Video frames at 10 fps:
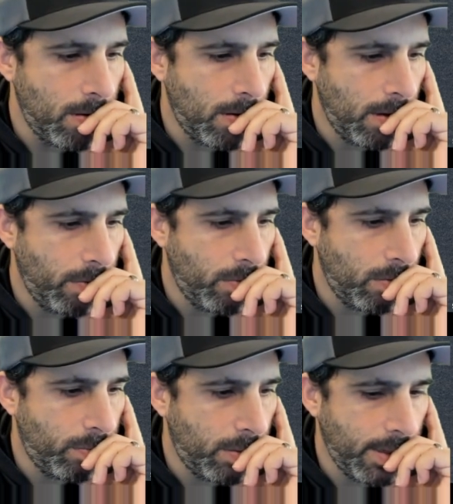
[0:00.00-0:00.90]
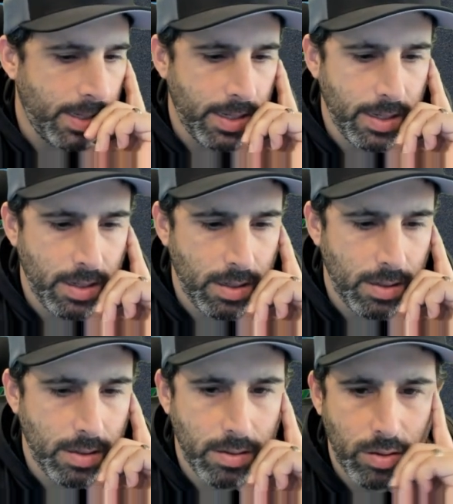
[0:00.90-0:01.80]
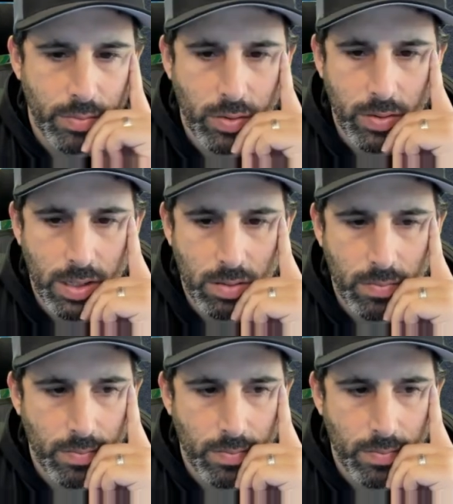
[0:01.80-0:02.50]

I will play the Nubu out.